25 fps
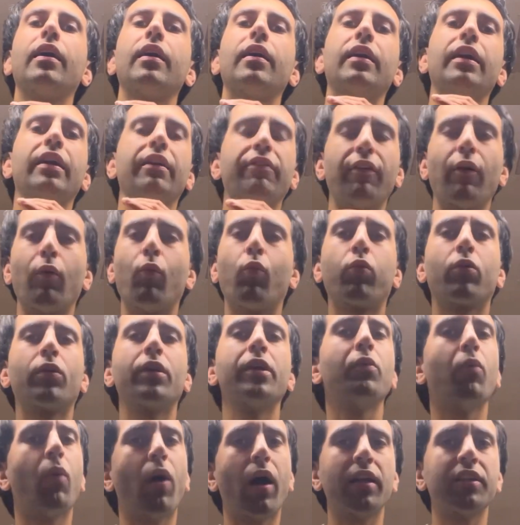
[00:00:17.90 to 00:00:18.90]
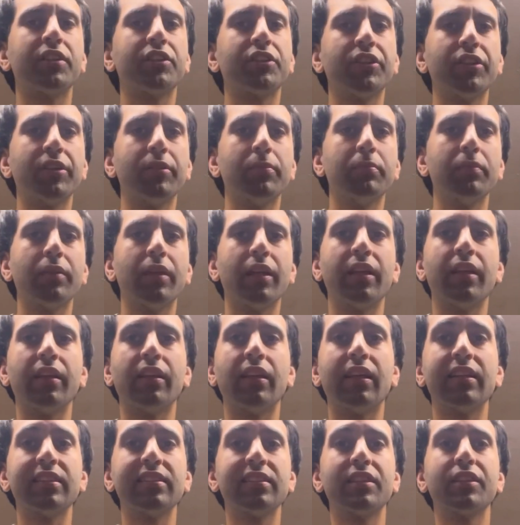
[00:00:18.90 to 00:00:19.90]
If I rewatched them and
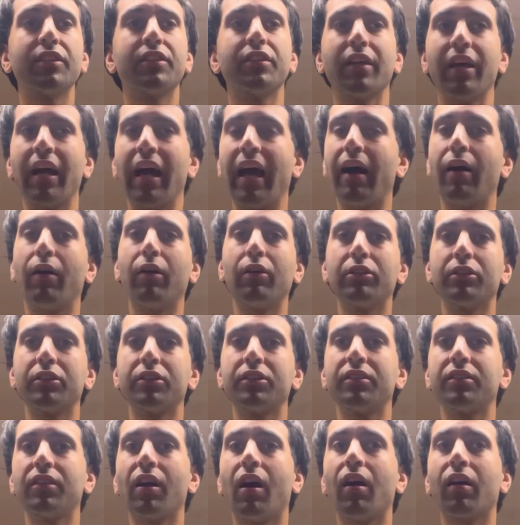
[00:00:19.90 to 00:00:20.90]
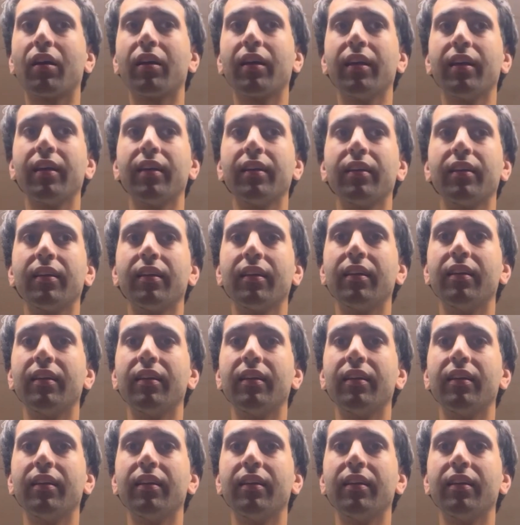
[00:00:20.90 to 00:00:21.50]
listened to how I was talking